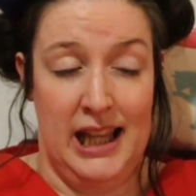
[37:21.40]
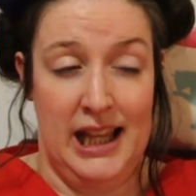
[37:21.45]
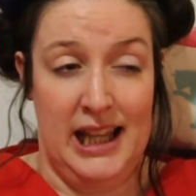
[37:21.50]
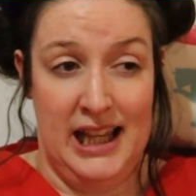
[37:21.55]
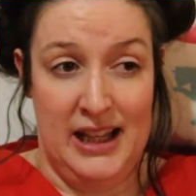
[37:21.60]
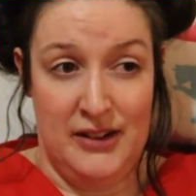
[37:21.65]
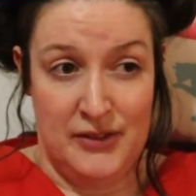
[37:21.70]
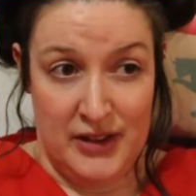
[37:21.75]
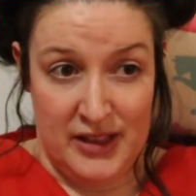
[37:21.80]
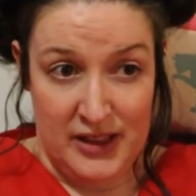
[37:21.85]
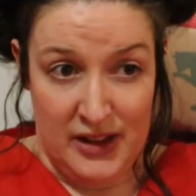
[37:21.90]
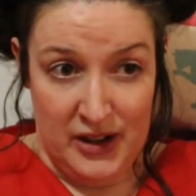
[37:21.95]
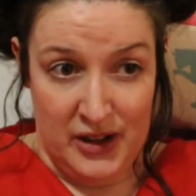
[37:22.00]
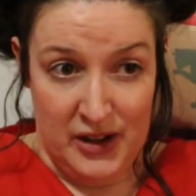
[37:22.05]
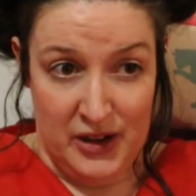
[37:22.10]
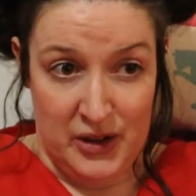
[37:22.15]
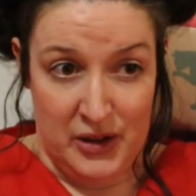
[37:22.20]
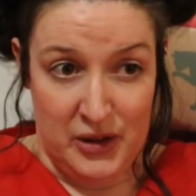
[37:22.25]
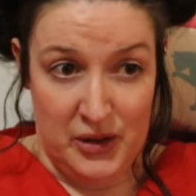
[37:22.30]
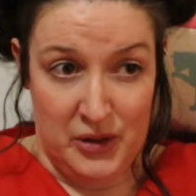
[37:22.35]
even
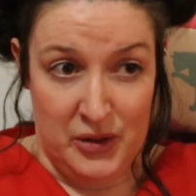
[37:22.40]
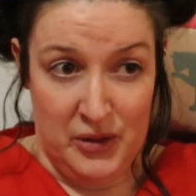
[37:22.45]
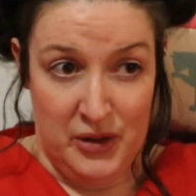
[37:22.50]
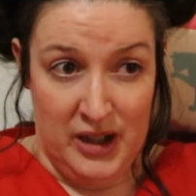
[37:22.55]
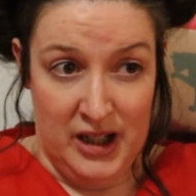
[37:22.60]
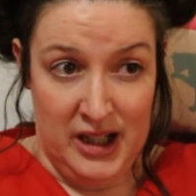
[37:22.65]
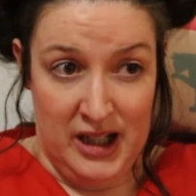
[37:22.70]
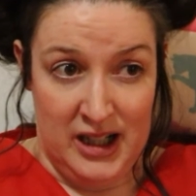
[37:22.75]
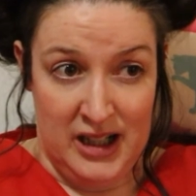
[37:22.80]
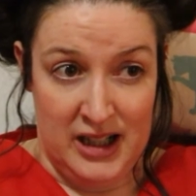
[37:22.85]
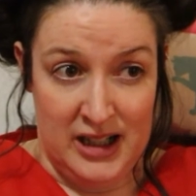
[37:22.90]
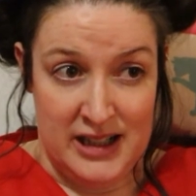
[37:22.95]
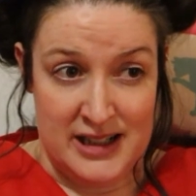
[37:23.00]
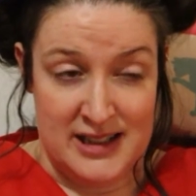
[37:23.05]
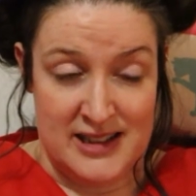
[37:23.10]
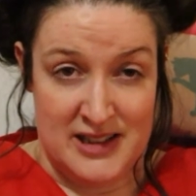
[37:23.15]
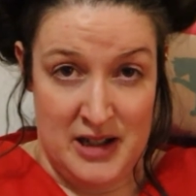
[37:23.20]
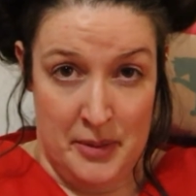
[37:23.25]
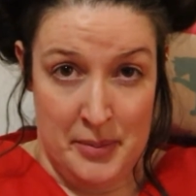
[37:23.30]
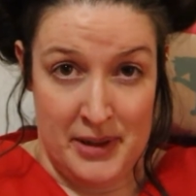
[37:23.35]
though I
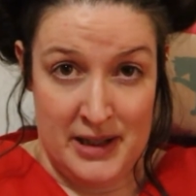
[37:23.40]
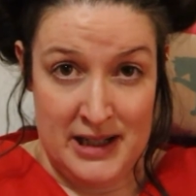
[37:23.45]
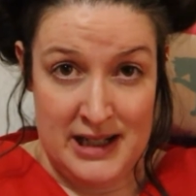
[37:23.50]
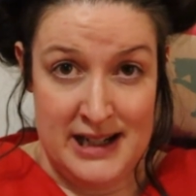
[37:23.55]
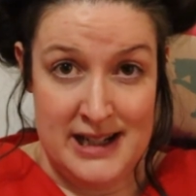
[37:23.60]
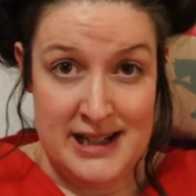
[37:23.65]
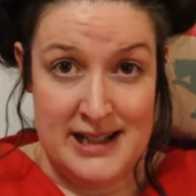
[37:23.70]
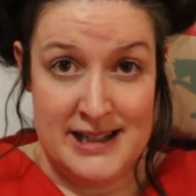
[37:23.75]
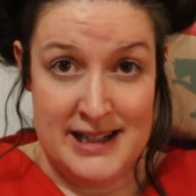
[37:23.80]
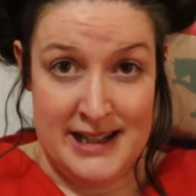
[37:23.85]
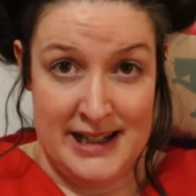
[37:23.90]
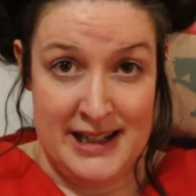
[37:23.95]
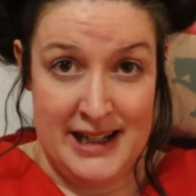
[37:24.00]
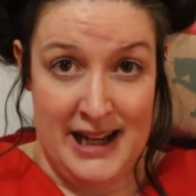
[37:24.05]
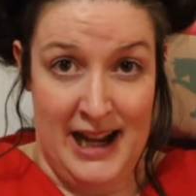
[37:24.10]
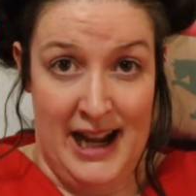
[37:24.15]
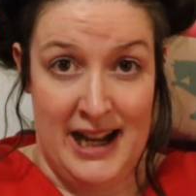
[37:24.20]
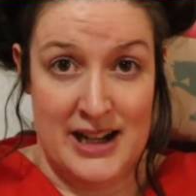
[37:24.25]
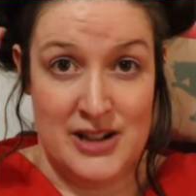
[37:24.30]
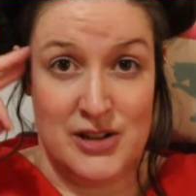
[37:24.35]
stubbornly didn't
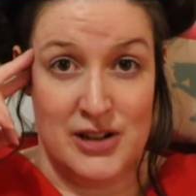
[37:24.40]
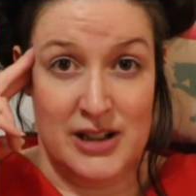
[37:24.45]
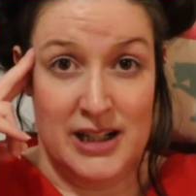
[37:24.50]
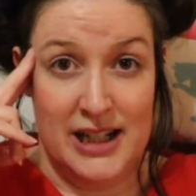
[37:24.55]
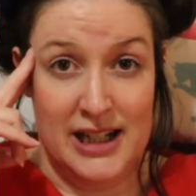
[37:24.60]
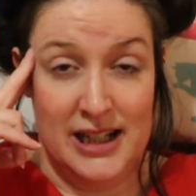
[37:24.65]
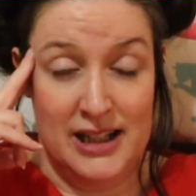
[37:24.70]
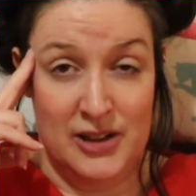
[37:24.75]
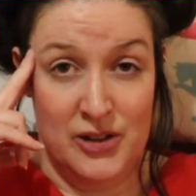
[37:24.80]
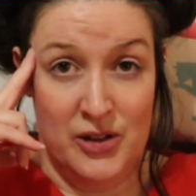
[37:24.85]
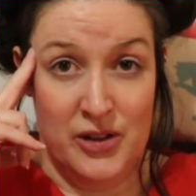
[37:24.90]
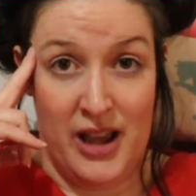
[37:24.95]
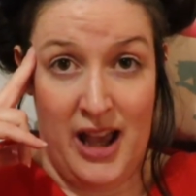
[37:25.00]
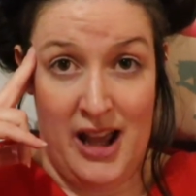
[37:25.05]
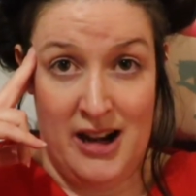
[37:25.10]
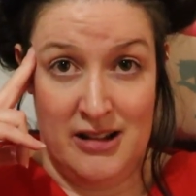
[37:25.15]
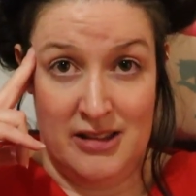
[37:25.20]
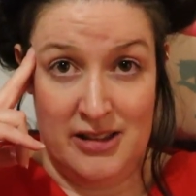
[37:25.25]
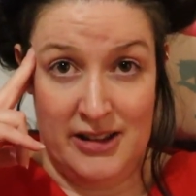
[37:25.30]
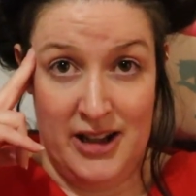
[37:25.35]
actually look
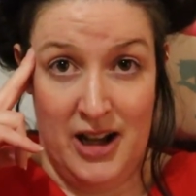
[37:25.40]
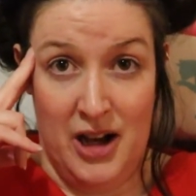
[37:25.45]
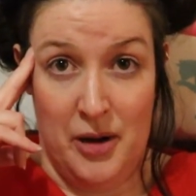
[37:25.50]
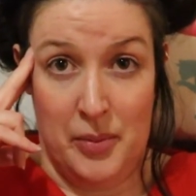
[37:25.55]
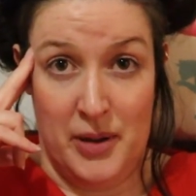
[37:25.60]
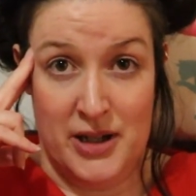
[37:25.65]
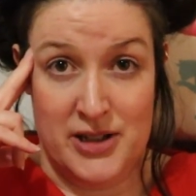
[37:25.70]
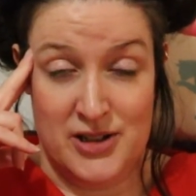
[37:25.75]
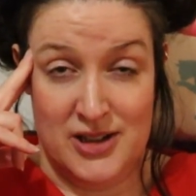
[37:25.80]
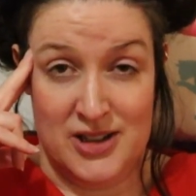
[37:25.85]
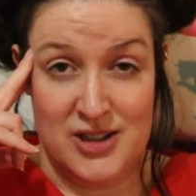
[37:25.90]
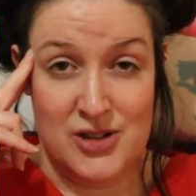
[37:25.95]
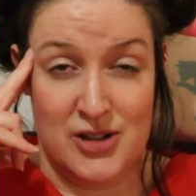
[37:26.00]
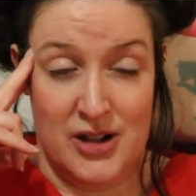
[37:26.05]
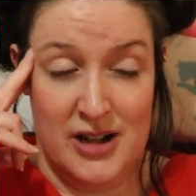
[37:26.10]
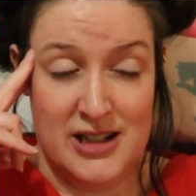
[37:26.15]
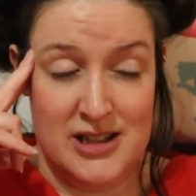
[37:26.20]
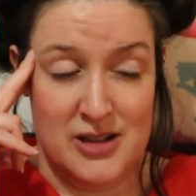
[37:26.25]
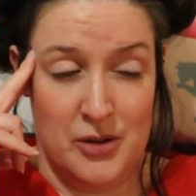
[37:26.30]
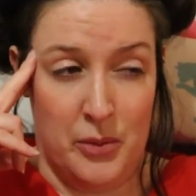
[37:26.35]
anything up. I just
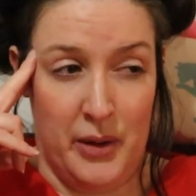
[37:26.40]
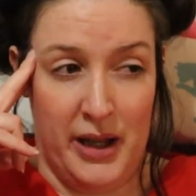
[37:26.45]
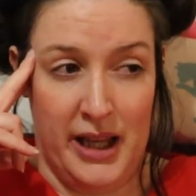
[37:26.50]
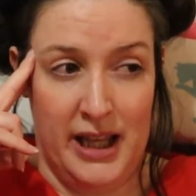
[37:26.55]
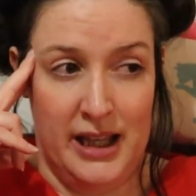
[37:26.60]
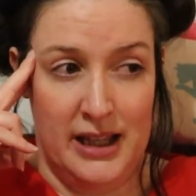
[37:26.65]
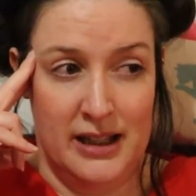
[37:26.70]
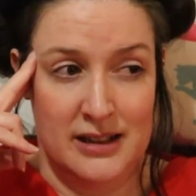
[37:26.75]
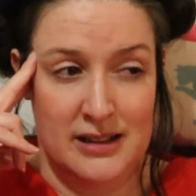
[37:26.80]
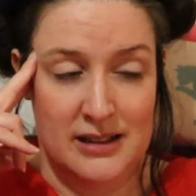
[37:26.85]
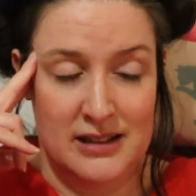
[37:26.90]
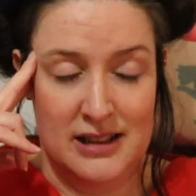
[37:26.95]
tried to wing it.